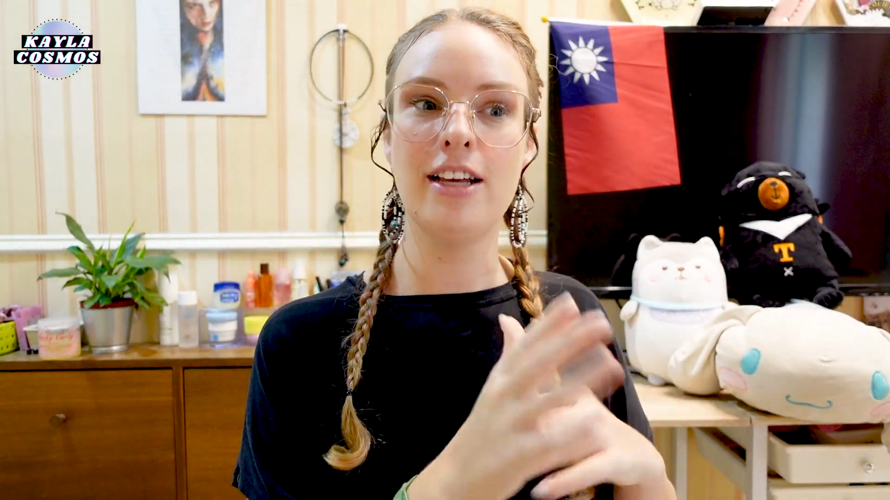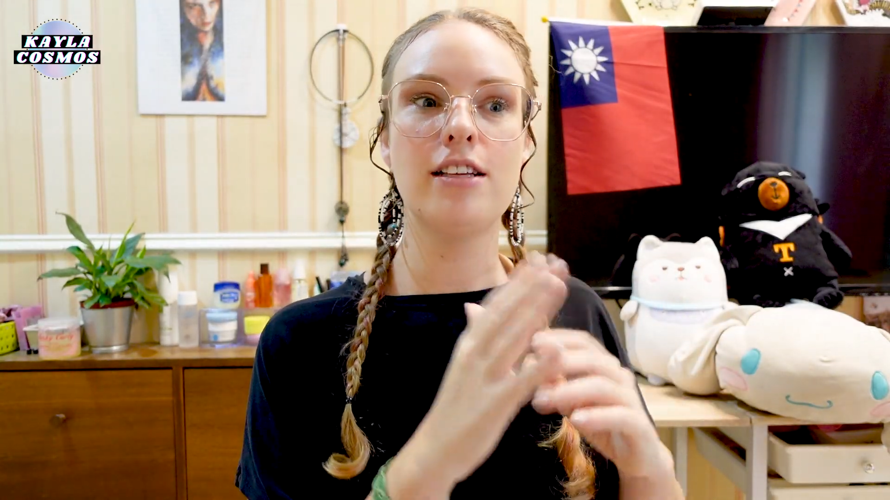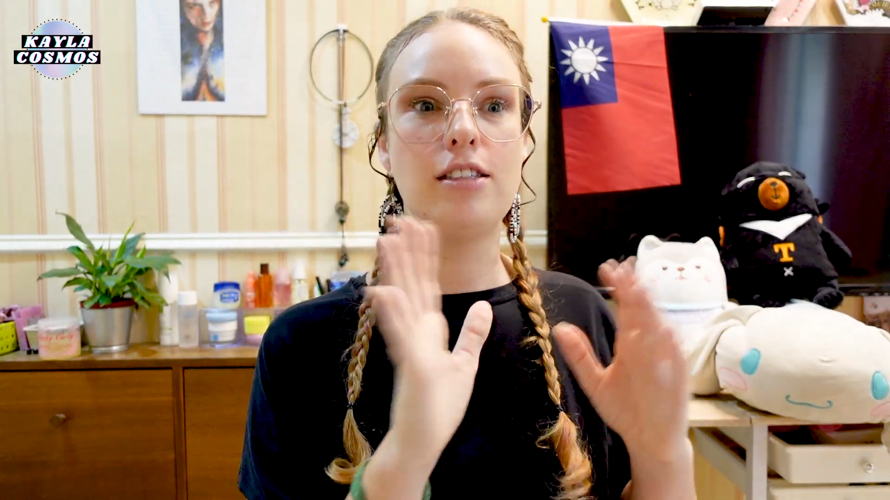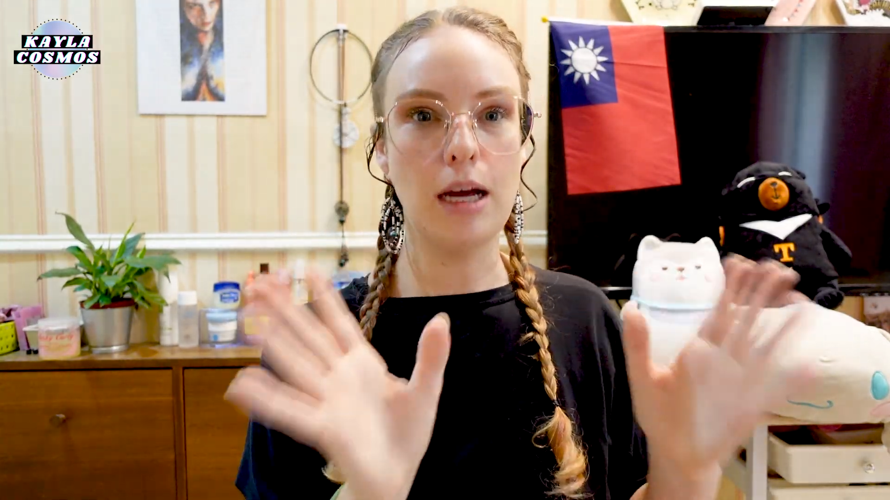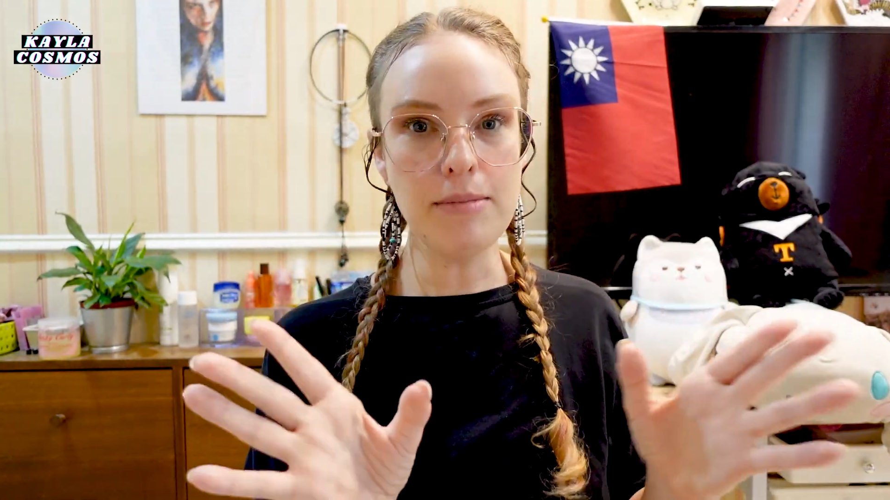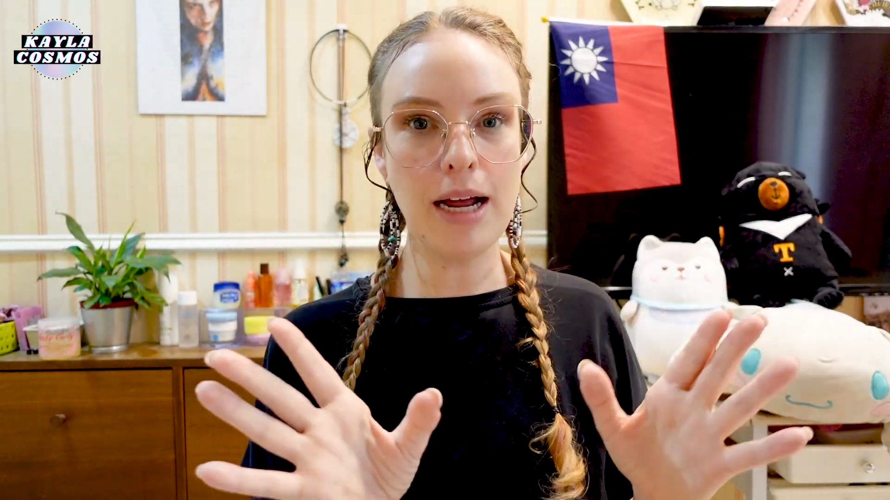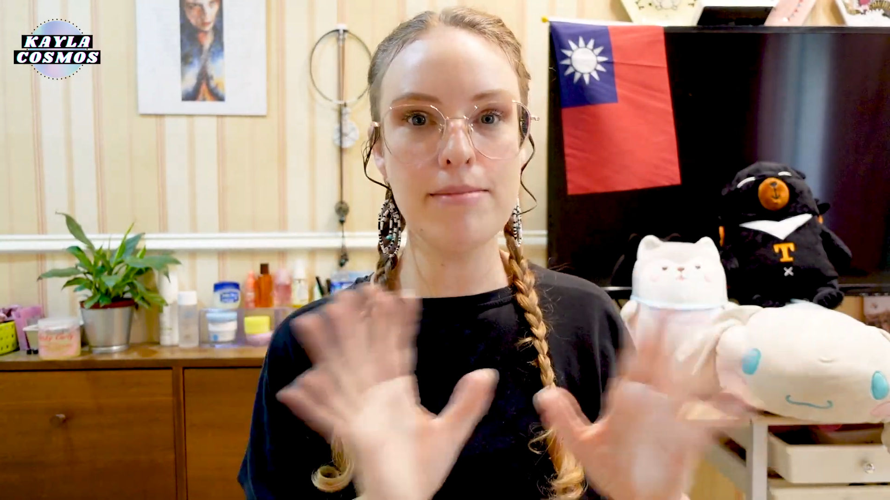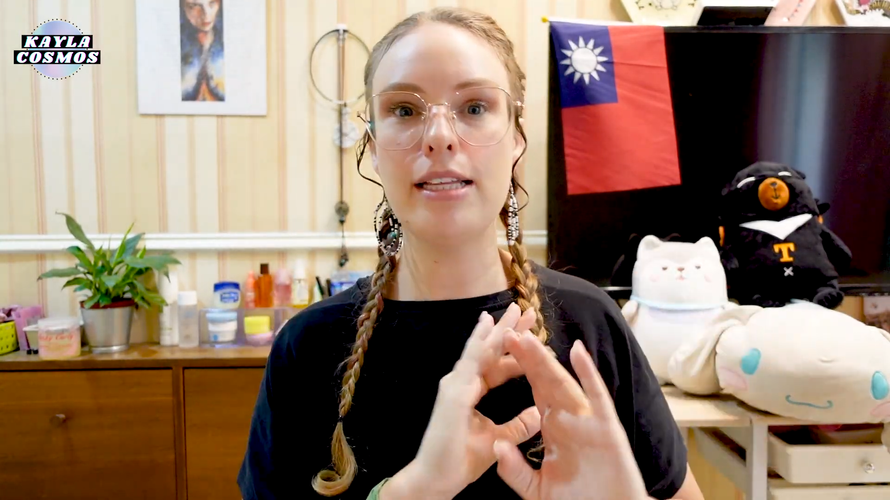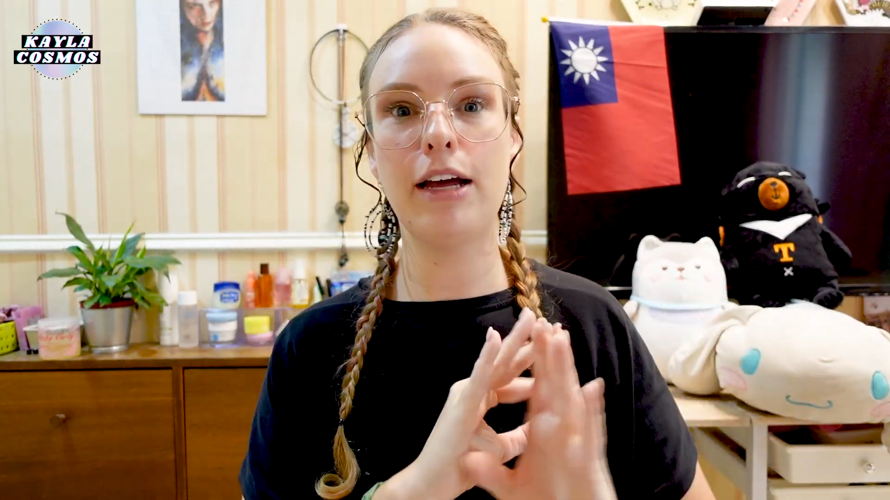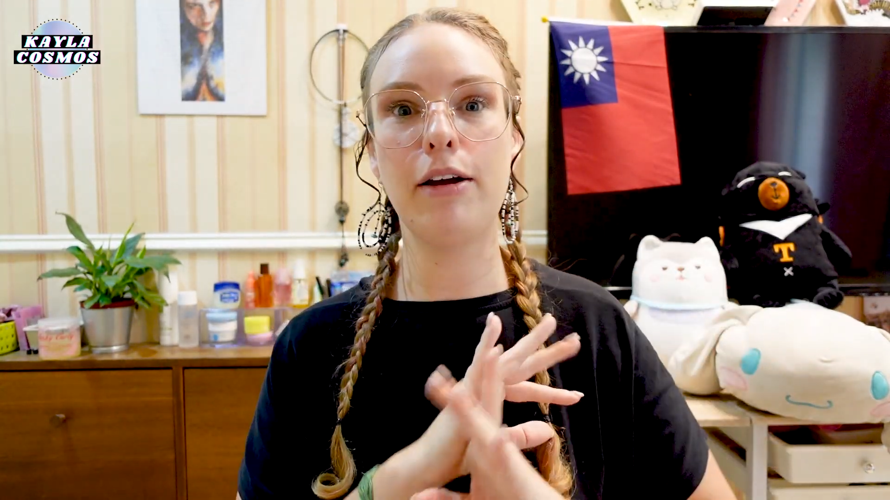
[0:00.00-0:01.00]

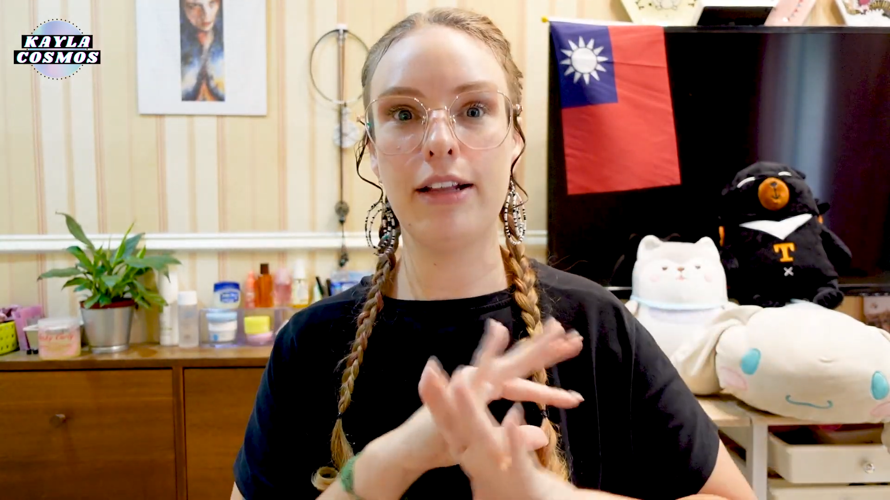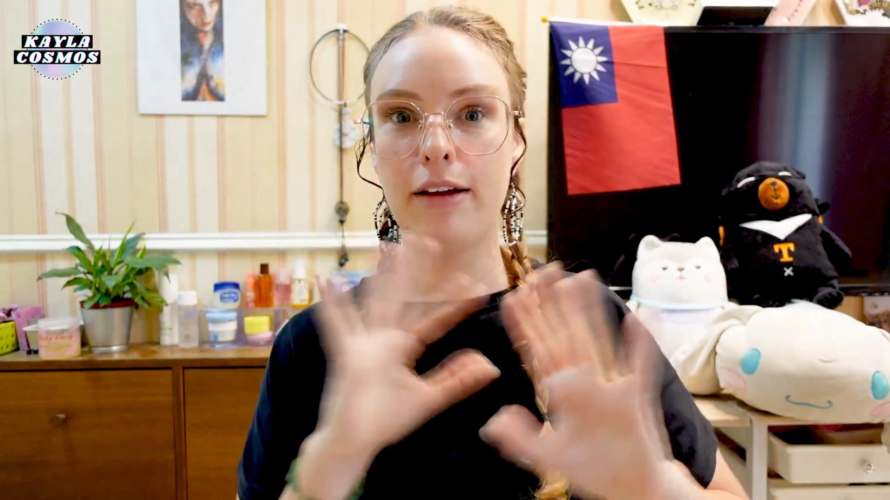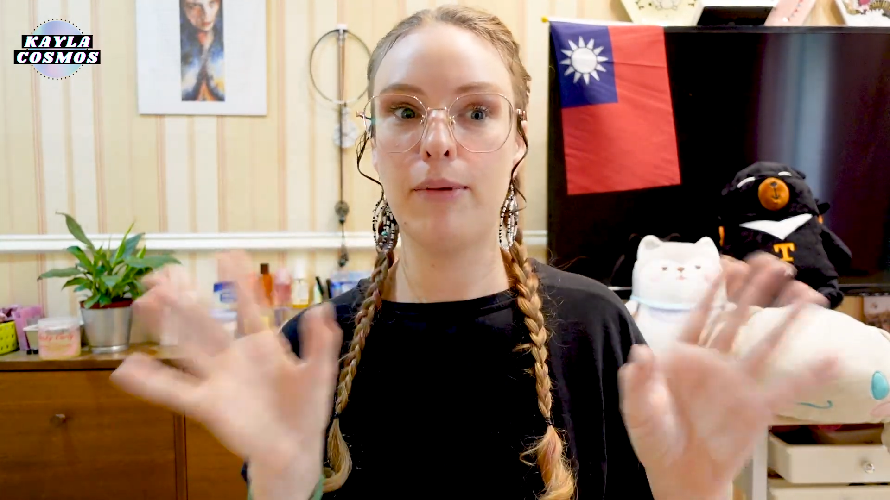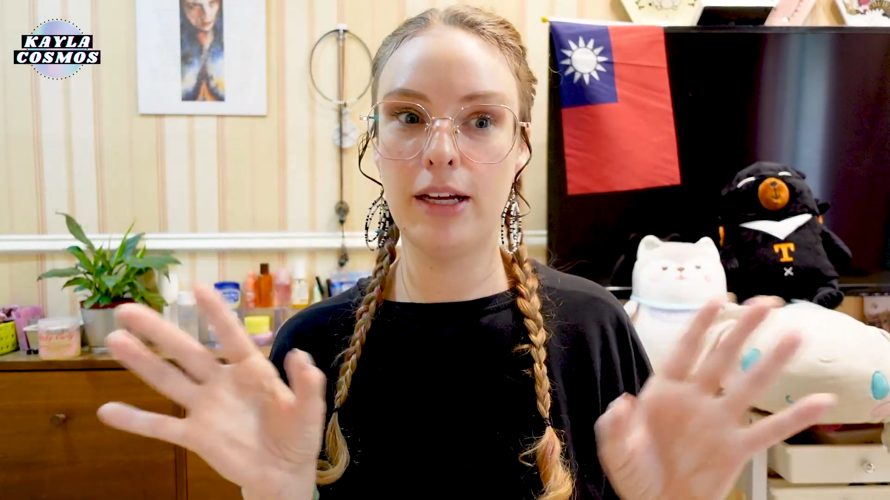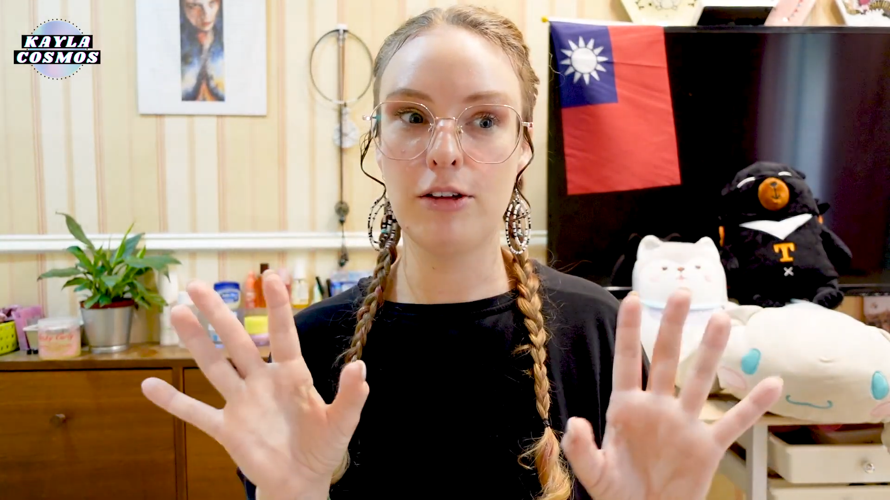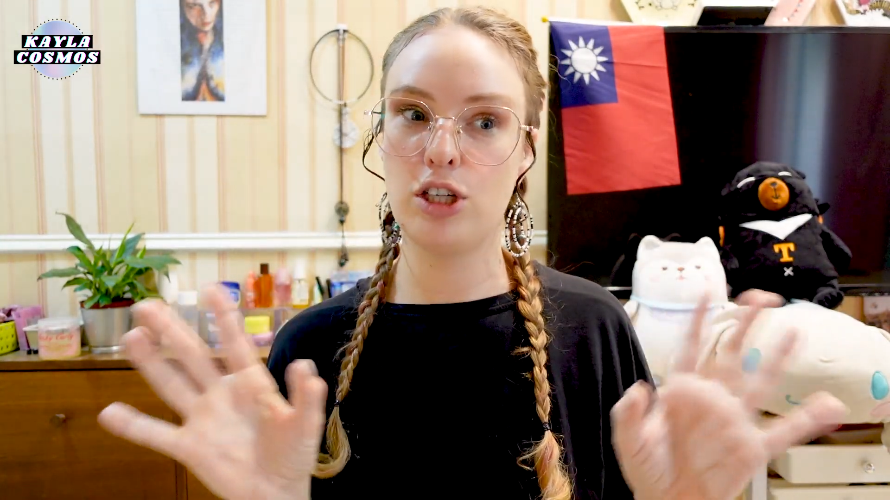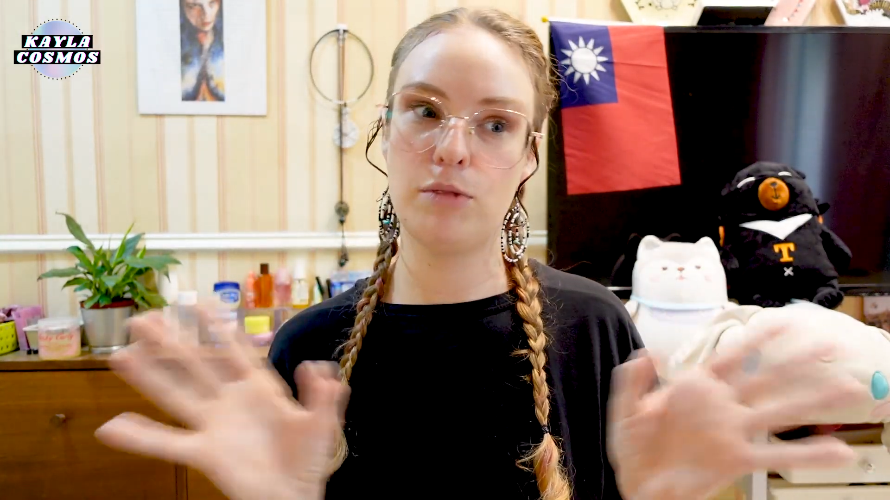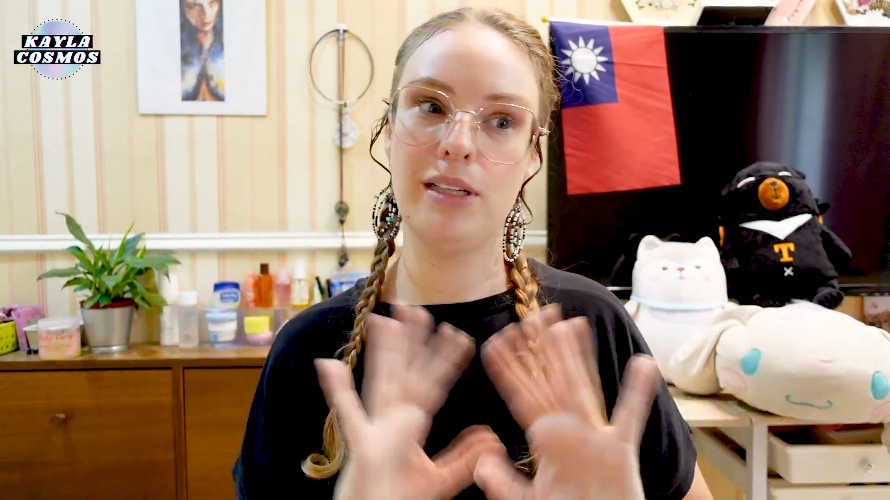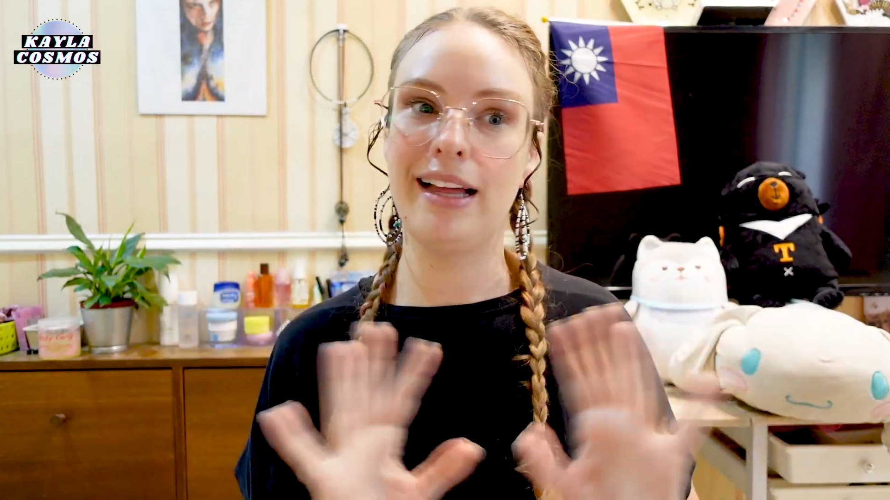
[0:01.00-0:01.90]
Sometimes they will just be